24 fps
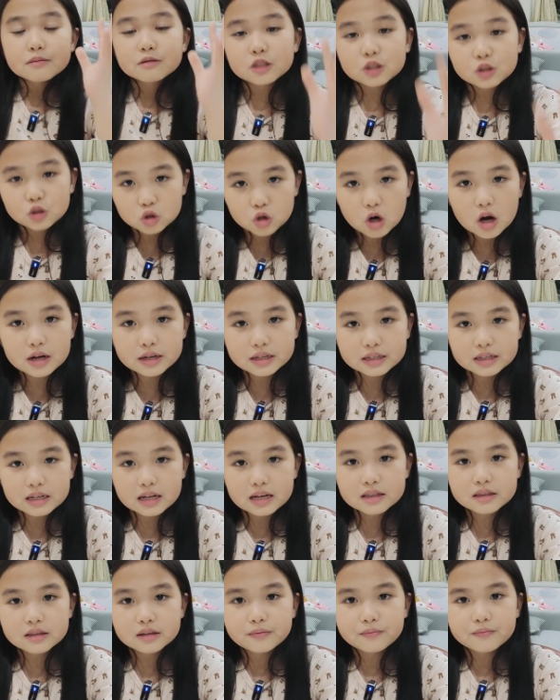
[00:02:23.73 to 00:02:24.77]
strong
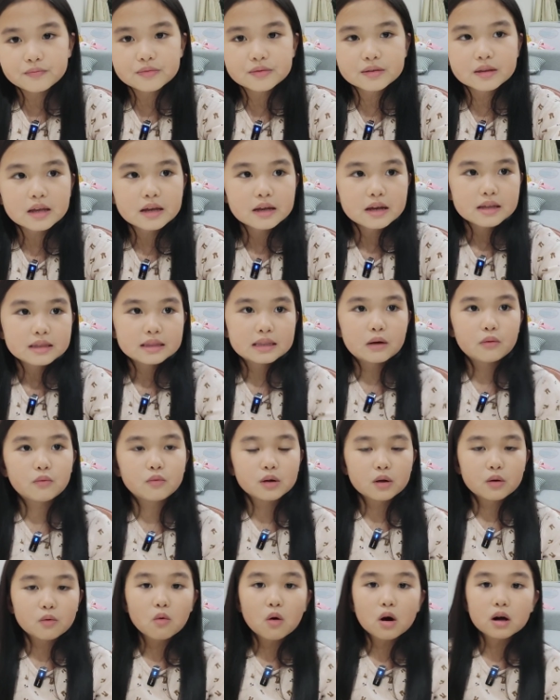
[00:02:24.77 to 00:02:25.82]
enough. Then
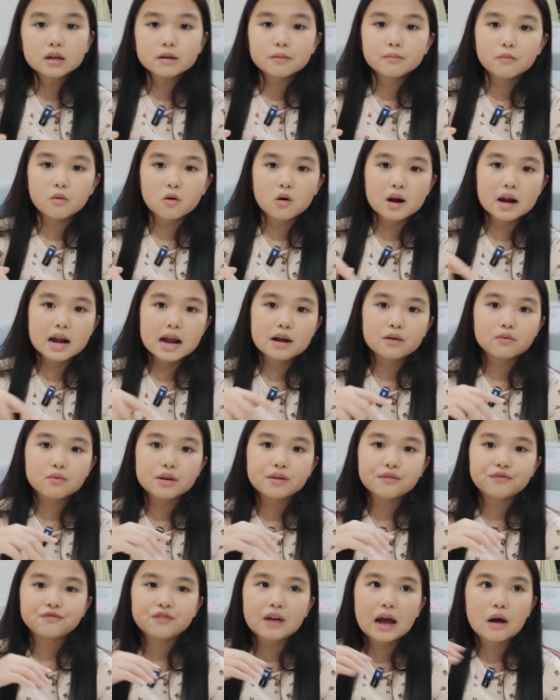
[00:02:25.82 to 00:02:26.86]
we walked more and
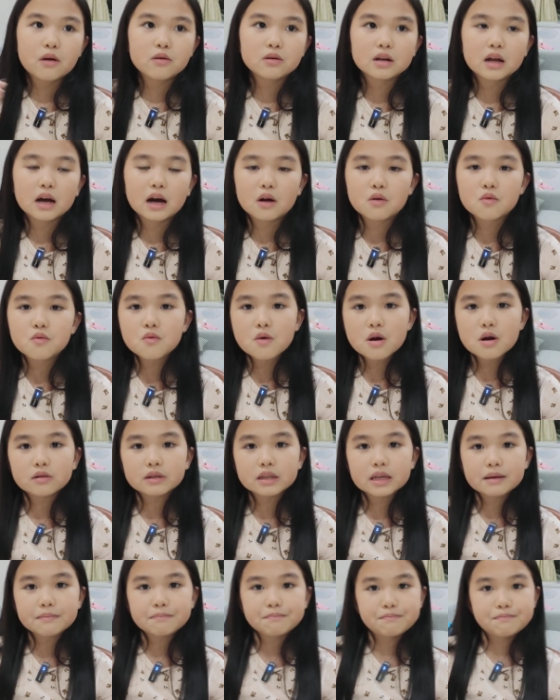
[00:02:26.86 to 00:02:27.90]
we found a
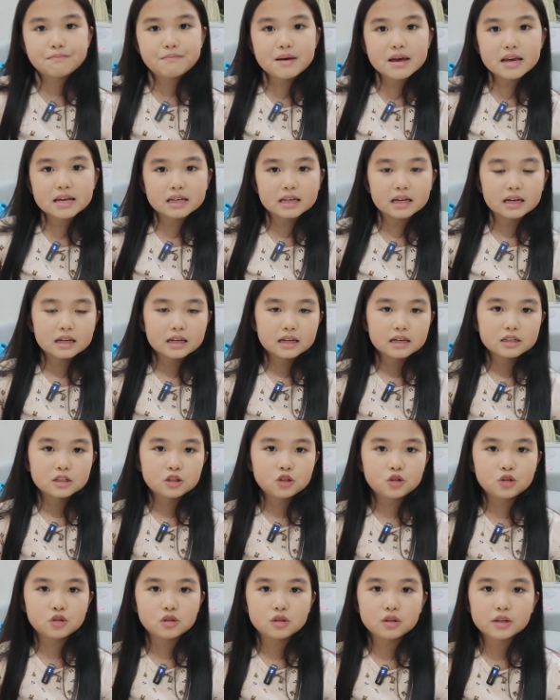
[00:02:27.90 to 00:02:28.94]
really big
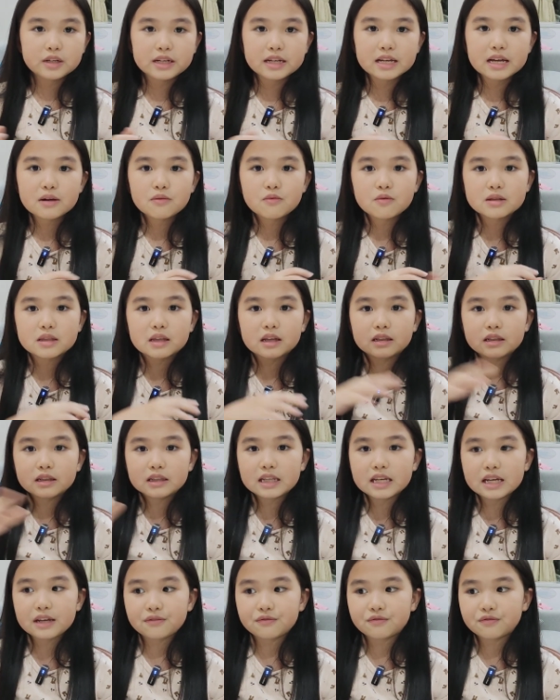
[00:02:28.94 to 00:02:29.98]
tree with a
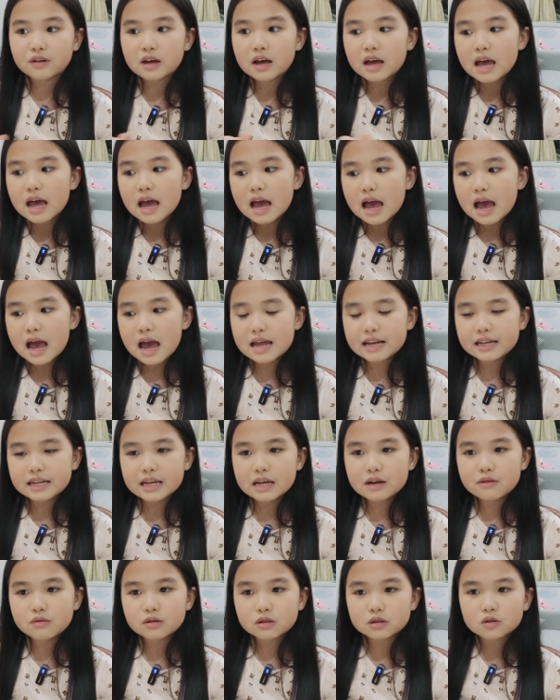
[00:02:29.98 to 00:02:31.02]
leaf and
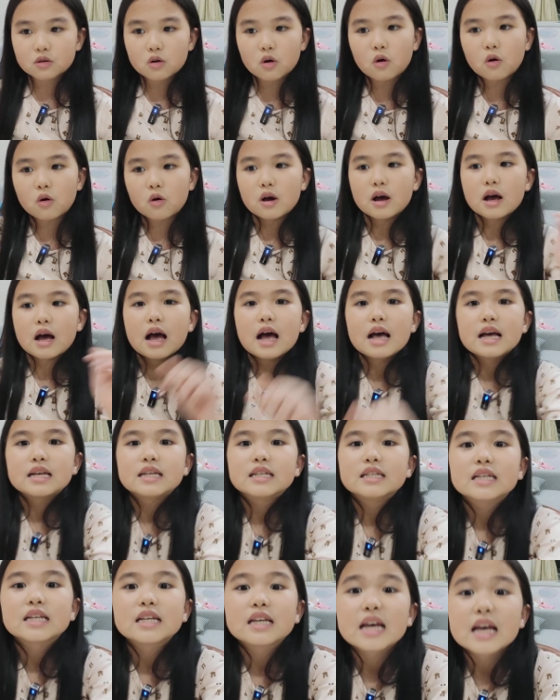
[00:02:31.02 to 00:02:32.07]
it was called
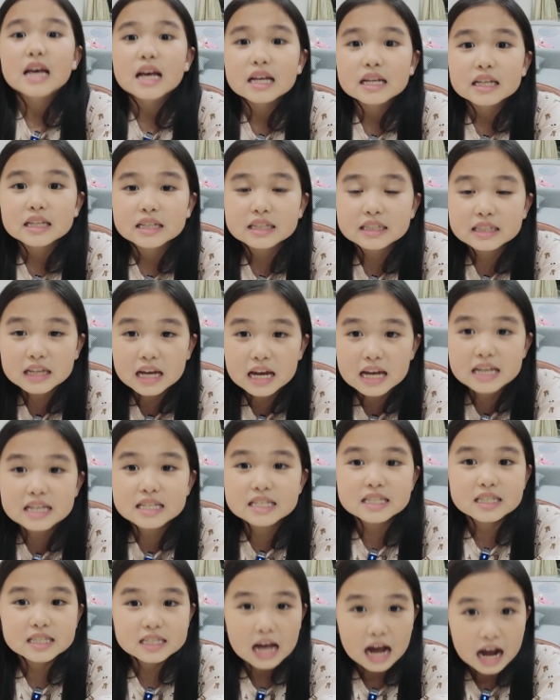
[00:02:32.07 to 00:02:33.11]
cây
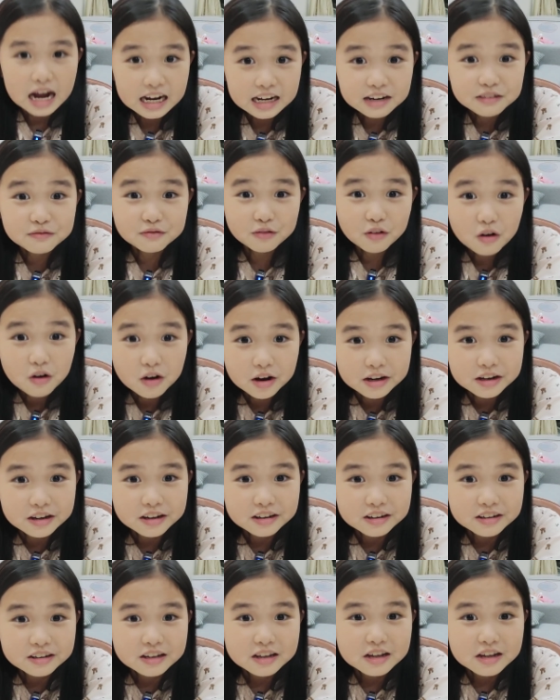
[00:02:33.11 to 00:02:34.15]
dái voi